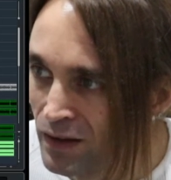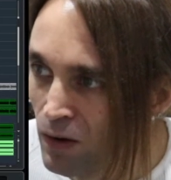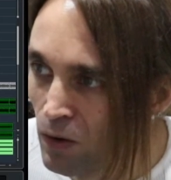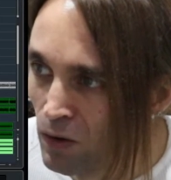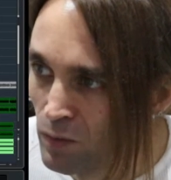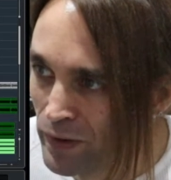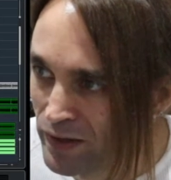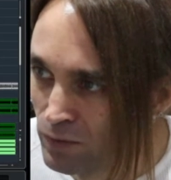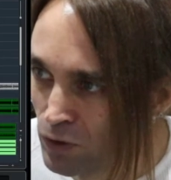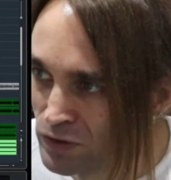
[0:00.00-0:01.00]
all the
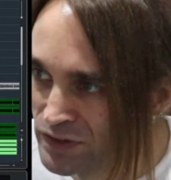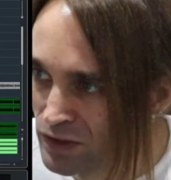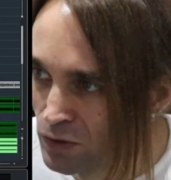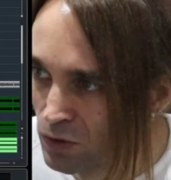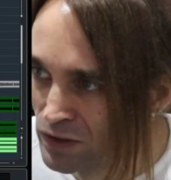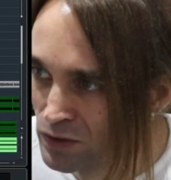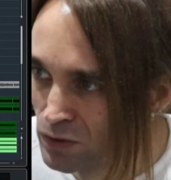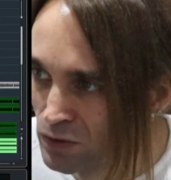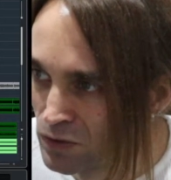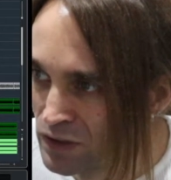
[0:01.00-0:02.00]
backing vocals are going
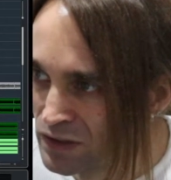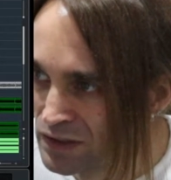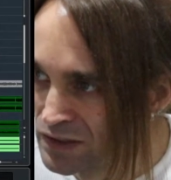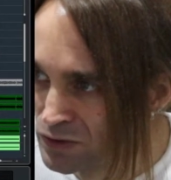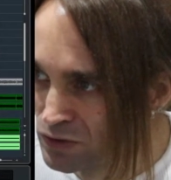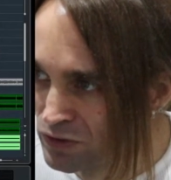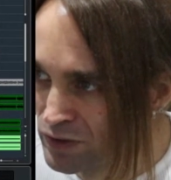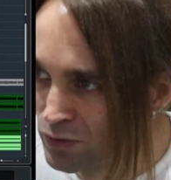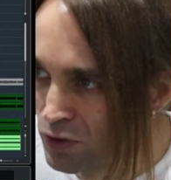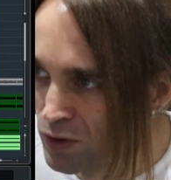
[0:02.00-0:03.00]
to a
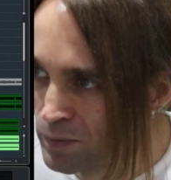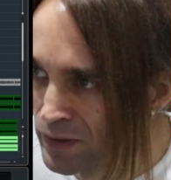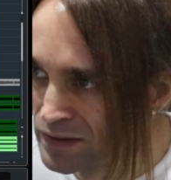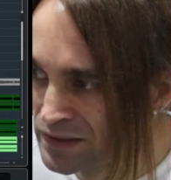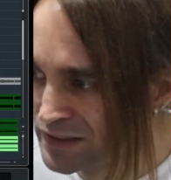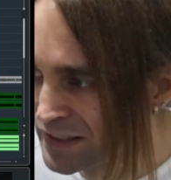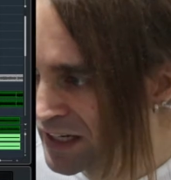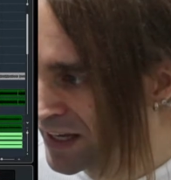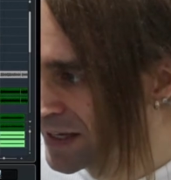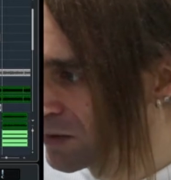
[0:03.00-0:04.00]
reverb and a
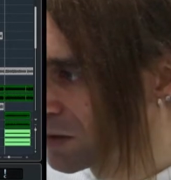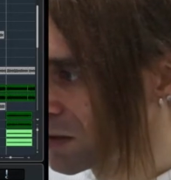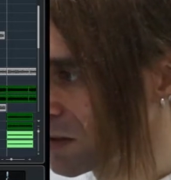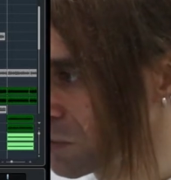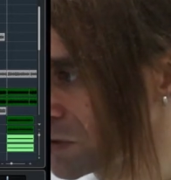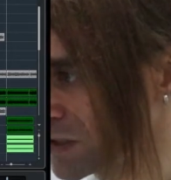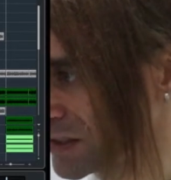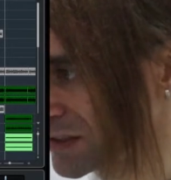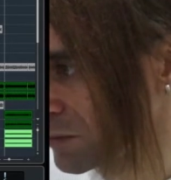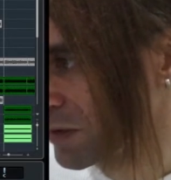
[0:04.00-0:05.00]
delay, which are some